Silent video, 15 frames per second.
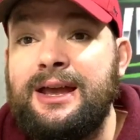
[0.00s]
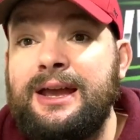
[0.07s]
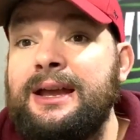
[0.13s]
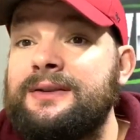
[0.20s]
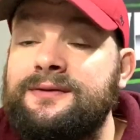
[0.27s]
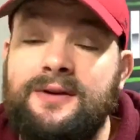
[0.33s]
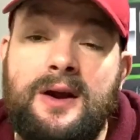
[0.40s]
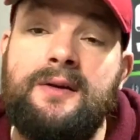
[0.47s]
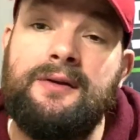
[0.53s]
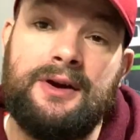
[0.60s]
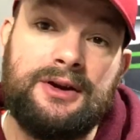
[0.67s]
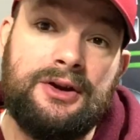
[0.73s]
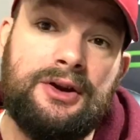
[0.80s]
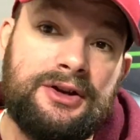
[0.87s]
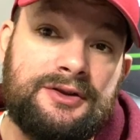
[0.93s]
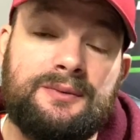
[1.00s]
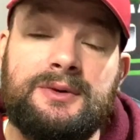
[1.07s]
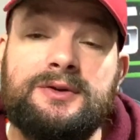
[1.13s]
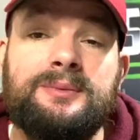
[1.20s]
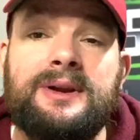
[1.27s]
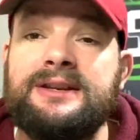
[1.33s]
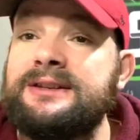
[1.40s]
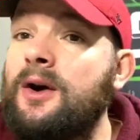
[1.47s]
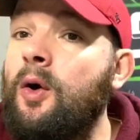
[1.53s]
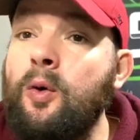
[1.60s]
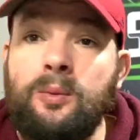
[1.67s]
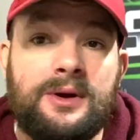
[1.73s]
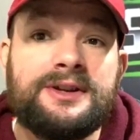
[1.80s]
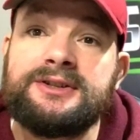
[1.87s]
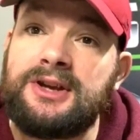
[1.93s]
It's very, very good, which means they're
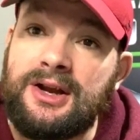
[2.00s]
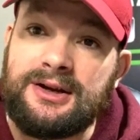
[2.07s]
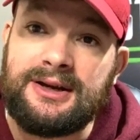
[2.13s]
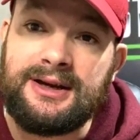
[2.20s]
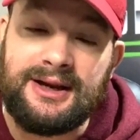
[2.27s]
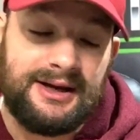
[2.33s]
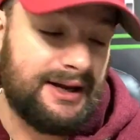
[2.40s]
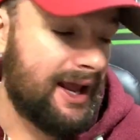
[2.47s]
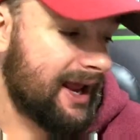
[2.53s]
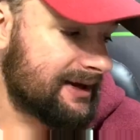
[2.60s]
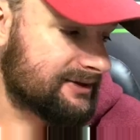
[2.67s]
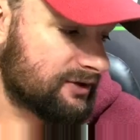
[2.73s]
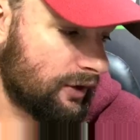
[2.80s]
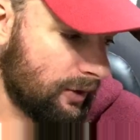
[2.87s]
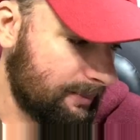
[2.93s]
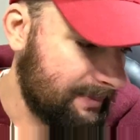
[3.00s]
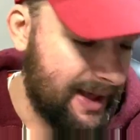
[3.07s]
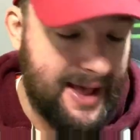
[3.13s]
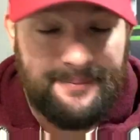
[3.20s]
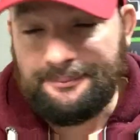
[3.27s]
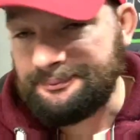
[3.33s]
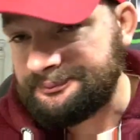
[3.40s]
almost certainly going to get into combat.